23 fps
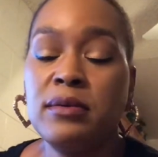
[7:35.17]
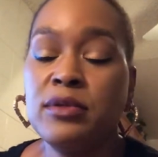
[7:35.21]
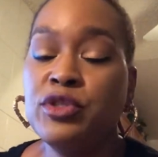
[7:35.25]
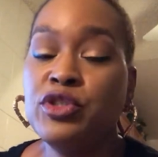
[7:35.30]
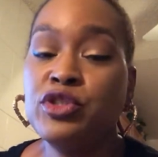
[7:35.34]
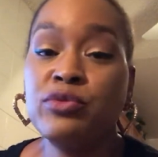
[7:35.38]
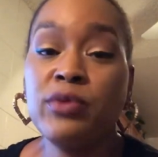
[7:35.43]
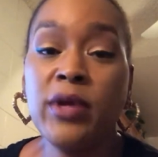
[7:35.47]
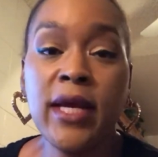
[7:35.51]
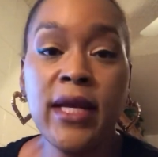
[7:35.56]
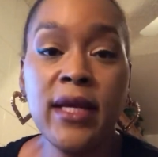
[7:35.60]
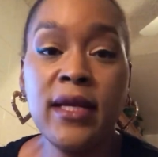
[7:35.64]

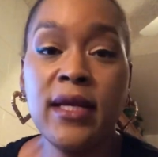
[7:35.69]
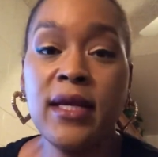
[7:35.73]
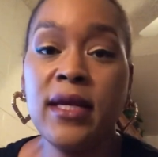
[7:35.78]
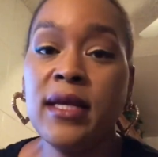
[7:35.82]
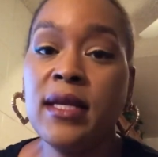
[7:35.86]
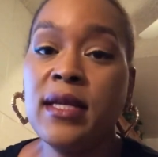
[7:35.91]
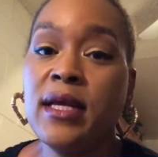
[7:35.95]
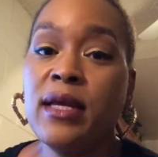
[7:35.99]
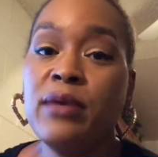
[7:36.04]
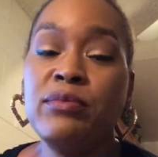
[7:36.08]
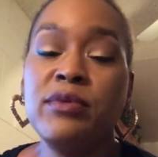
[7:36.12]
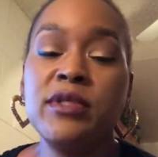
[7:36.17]

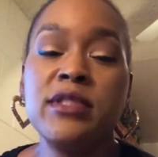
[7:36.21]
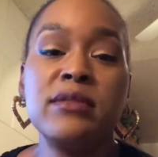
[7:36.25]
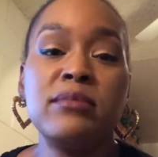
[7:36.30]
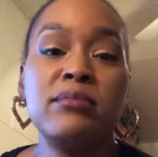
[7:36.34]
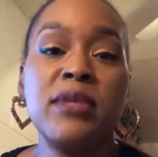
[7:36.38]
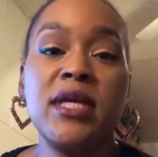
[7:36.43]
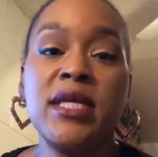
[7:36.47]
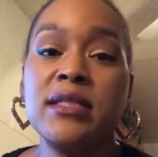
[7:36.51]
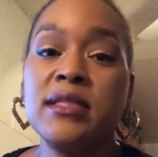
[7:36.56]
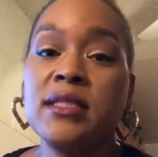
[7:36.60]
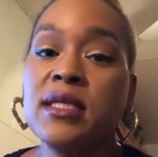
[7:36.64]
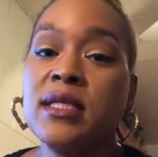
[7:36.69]
draining. It was
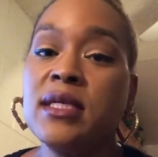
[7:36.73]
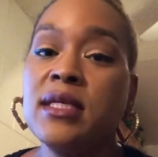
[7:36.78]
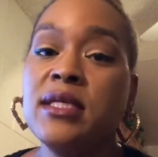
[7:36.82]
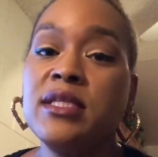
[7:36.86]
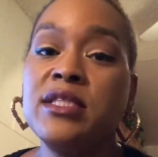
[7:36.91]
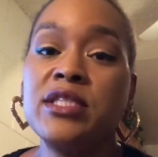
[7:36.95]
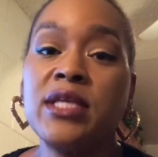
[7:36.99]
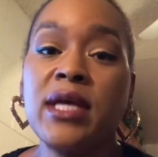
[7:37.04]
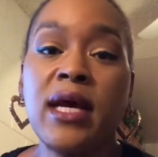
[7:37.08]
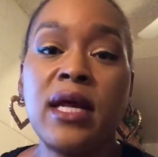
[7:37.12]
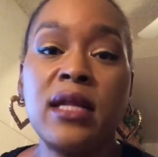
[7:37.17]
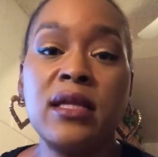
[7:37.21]
mentally
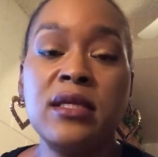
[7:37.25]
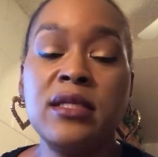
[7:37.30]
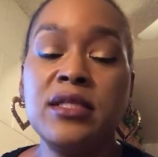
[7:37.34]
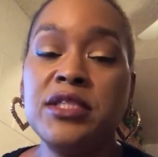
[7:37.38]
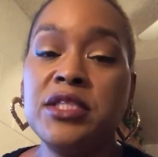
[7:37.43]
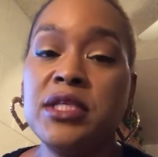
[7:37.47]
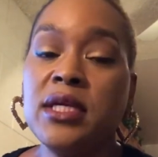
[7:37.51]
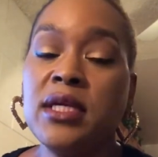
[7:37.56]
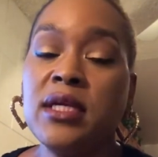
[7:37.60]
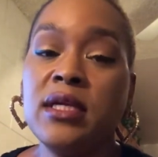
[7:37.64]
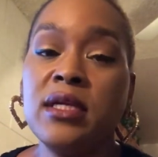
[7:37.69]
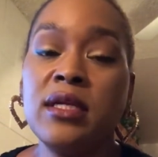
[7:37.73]

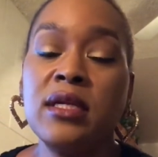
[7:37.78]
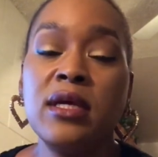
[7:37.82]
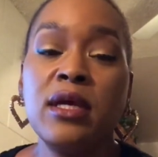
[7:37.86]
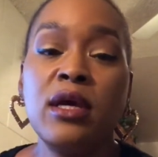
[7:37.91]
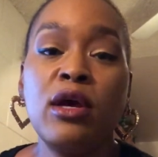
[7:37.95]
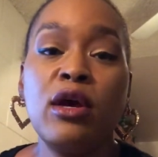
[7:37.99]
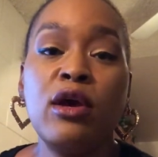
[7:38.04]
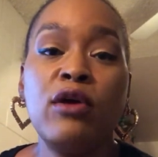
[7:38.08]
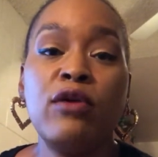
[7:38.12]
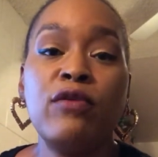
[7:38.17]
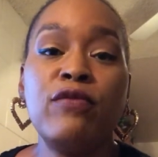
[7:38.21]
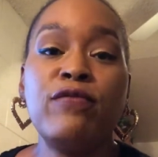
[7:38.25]
challenging
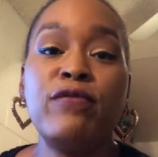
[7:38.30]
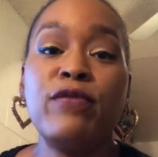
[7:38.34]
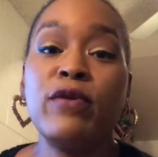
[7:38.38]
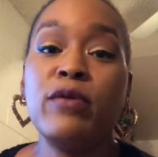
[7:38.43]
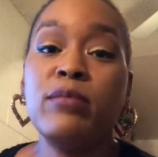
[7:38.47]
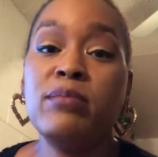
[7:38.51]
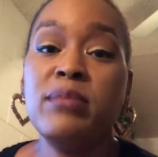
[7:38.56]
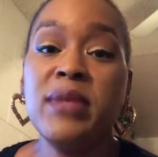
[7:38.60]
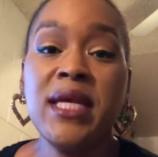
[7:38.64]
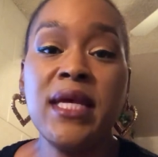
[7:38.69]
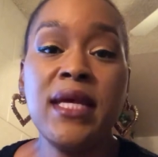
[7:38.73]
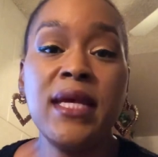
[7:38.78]
for
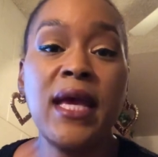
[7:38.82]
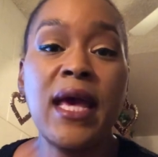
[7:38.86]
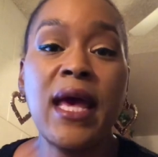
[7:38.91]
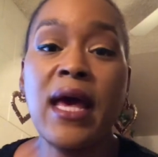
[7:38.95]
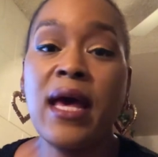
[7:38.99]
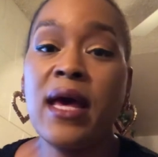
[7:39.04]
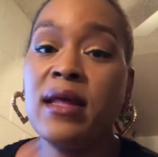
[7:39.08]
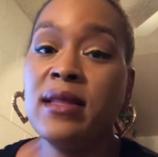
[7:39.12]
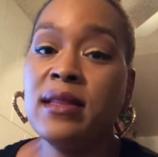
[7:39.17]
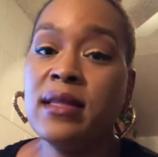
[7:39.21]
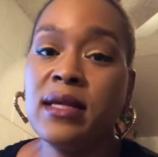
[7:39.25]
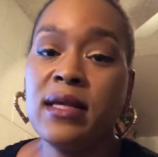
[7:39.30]
me
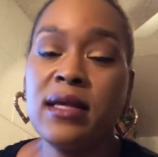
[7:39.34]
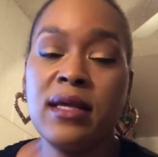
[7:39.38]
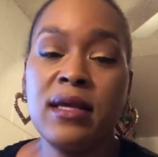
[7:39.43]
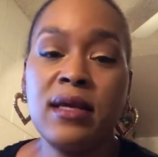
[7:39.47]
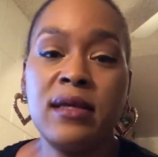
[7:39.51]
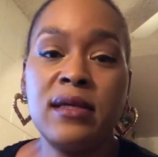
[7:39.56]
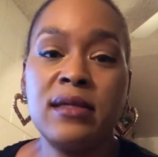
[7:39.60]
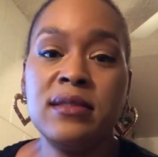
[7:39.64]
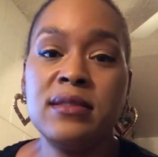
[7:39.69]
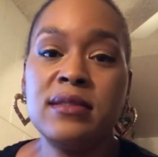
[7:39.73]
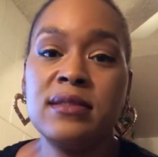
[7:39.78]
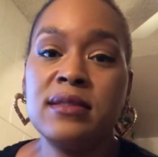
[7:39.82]
and the
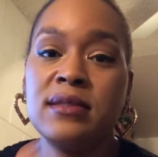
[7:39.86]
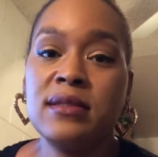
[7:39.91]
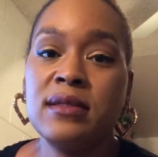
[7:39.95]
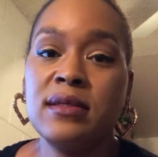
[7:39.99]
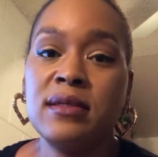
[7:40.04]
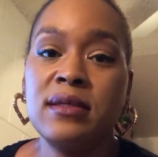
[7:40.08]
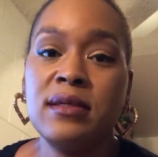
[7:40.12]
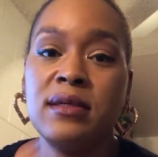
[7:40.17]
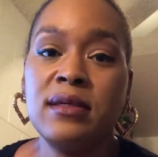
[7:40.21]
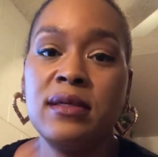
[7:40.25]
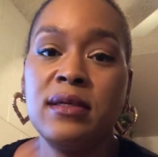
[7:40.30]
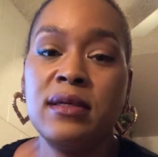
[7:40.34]
kids,
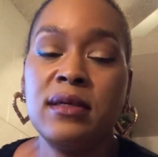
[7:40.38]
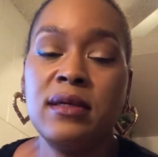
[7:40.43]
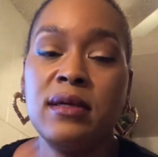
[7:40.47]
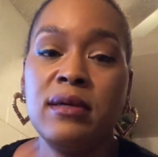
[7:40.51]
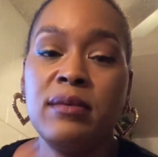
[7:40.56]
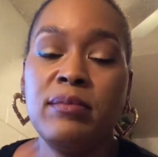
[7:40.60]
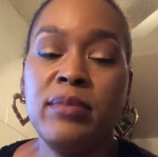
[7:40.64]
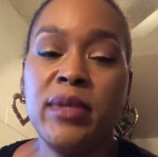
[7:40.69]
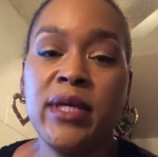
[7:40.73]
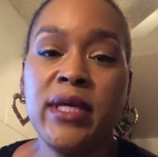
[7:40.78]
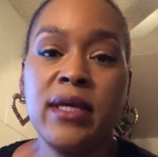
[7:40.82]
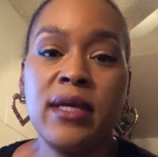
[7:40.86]

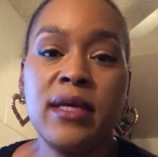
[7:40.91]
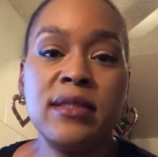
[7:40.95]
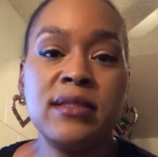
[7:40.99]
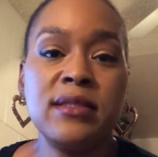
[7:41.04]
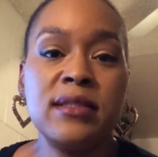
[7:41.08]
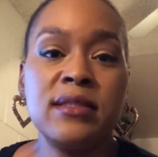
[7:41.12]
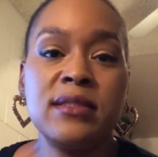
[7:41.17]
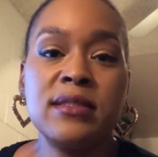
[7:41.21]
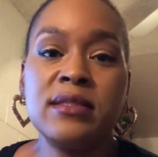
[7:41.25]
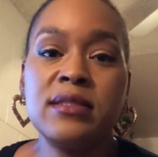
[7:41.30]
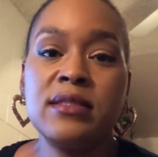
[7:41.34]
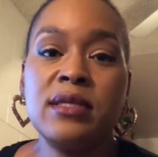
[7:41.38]
because
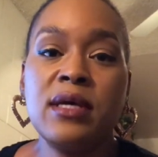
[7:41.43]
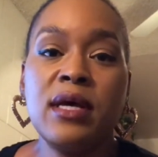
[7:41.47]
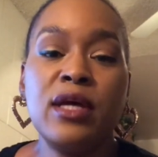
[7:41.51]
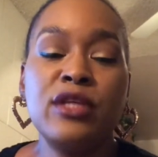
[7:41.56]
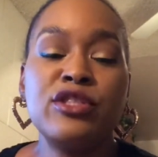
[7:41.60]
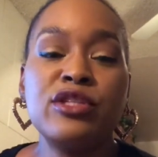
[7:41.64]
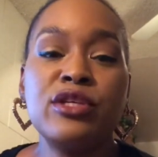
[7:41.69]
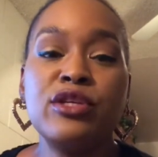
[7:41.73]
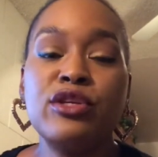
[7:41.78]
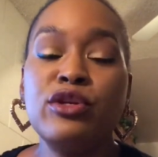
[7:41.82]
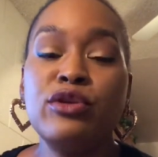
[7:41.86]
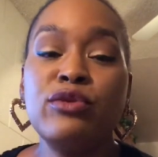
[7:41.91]

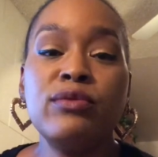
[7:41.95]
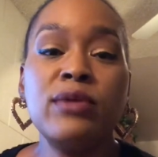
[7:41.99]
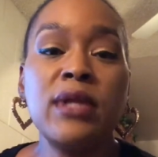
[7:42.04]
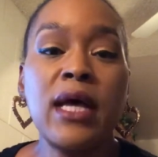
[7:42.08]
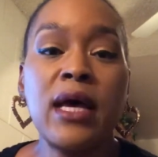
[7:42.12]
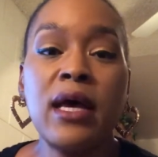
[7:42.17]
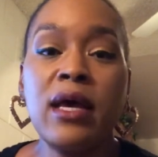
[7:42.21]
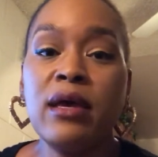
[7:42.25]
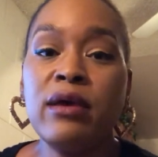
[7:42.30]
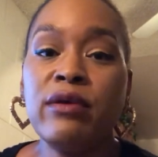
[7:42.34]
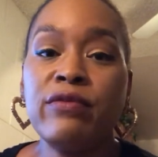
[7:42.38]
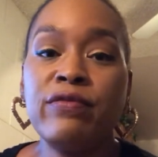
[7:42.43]
it's a new
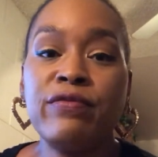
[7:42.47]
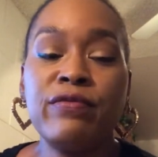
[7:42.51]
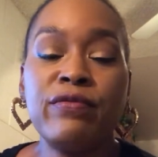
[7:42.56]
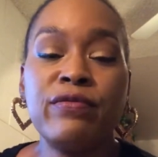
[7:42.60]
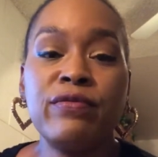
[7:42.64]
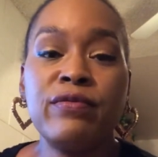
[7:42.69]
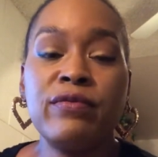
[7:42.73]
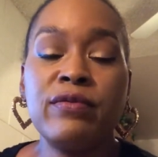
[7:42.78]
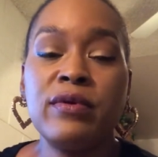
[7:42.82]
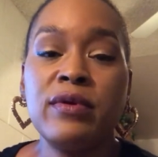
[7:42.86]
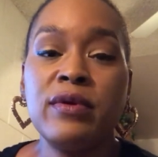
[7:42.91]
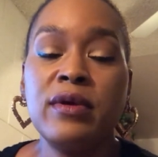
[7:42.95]

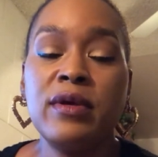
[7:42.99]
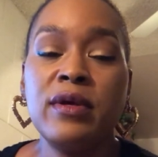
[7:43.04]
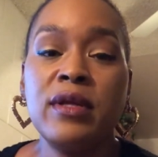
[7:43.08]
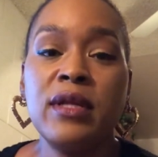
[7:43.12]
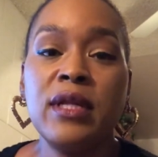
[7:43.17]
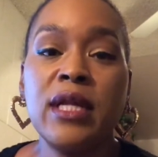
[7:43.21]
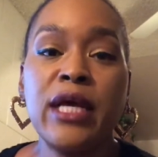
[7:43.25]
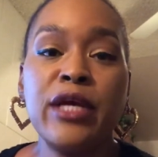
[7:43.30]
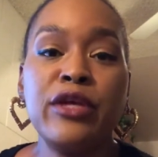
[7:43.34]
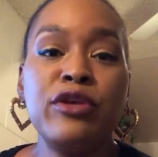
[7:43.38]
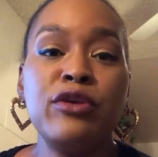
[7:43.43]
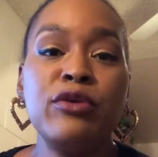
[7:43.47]
life.
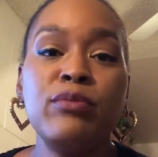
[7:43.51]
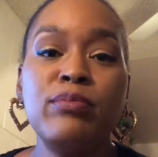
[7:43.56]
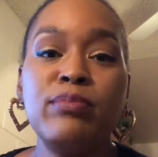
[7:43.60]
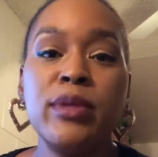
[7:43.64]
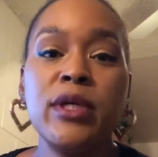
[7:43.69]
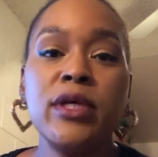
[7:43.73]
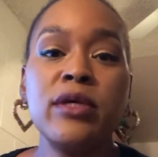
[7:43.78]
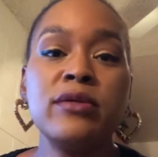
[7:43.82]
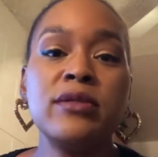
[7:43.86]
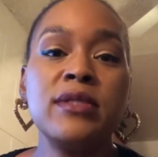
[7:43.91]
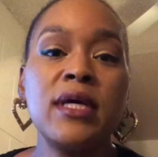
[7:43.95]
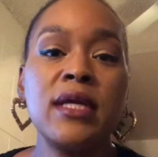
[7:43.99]
Like, you
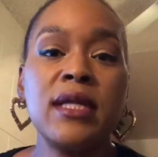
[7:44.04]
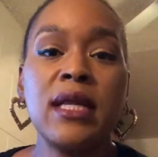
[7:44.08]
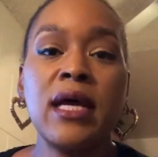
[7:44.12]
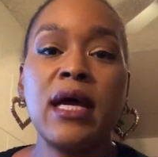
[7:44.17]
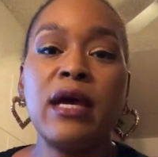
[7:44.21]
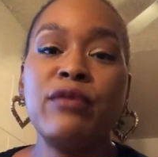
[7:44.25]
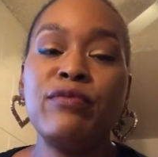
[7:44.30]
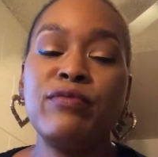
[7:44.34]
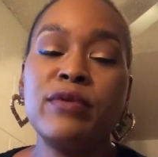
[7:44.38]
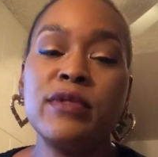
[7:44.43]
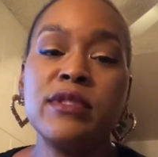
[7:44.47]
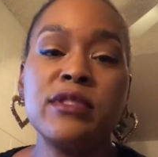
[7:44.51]
build a
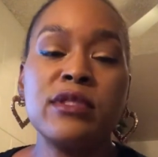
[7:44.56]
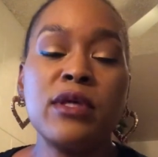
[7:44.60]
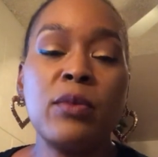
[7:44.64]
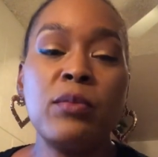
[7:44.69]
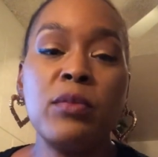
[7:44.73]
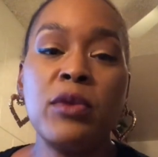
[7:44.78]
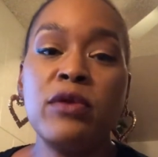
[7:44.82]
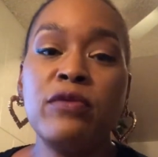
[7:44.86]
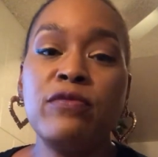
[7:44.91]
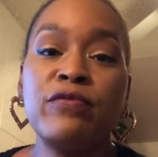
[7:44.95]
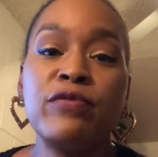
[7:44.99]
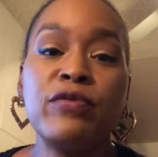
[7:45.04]
life with
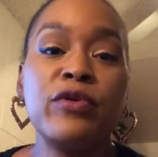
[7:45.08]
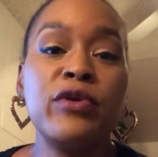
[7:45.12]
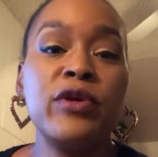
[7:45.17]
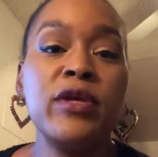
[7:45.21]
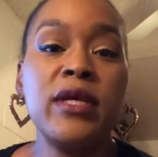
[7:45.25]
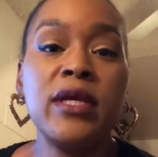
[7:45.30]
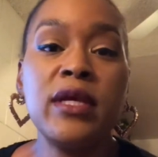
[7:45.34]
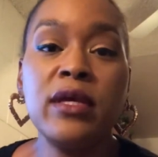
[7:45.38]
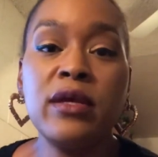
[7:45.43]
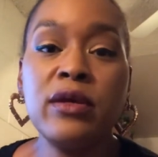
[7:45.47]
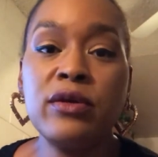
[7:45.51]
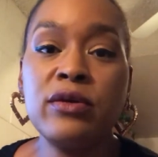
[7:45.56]
someone for
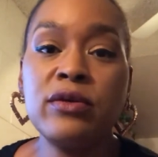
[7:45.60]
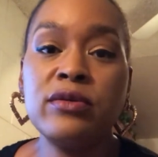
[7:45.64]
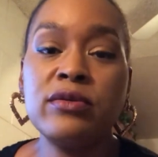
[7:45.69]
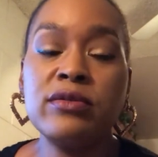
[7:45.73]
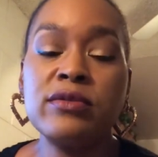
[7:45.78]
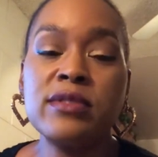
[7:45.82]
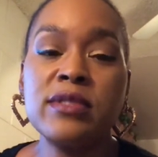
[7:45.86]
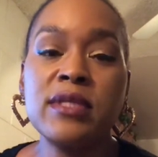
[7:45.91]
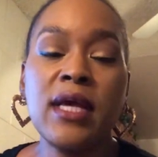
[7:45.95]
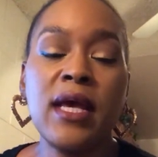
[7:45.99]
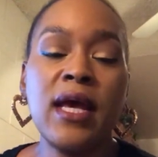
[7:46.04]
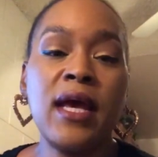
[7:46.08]

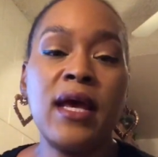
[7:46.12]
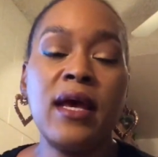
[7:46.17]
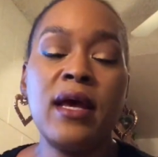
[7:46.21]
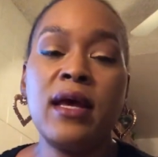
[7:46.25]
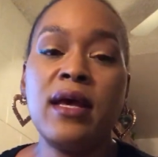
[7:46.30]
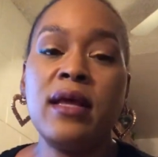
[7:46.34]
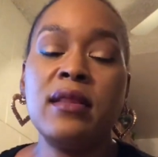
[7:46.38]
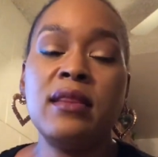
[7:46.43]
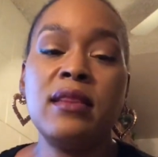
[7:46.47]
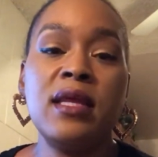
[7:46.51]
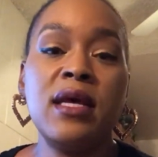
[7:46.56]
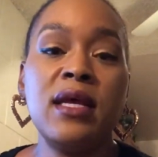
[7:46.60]
years
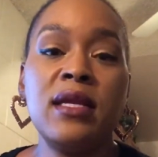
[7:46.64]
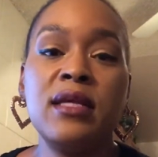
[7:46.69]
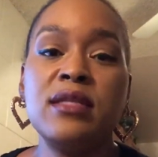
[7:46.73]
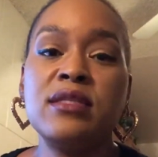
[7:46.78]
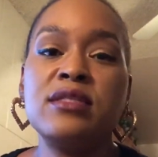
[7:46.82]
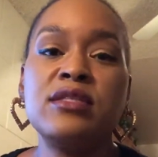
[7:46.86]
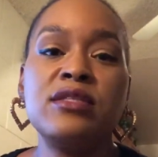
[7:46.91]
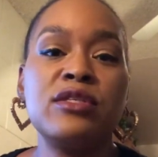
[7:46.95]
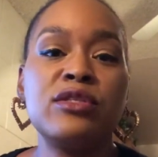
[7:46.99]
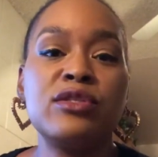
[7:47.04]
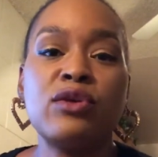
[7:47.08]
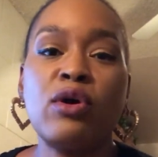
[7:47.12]
and then
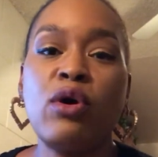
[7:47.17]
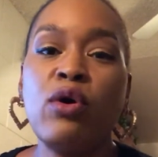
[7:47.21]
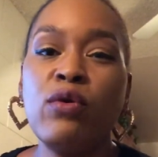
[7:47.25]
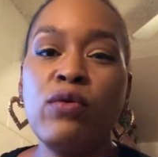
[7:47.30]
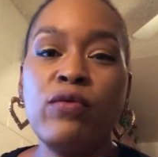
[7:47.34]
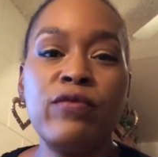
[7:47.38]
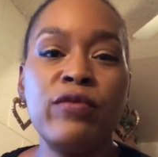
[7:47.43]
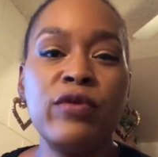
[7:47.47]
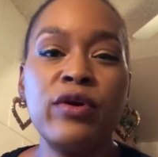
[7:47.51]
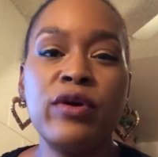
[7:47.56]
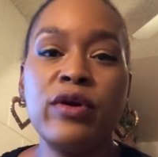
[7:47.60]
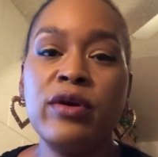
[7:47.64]
it's just
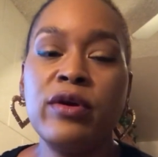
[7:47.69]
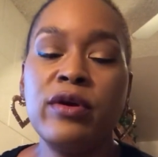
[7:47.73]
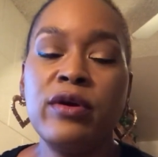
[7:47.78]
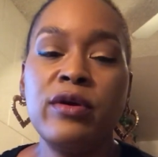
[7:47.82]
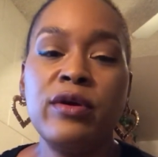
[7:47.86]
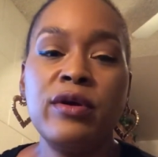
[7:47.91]
over.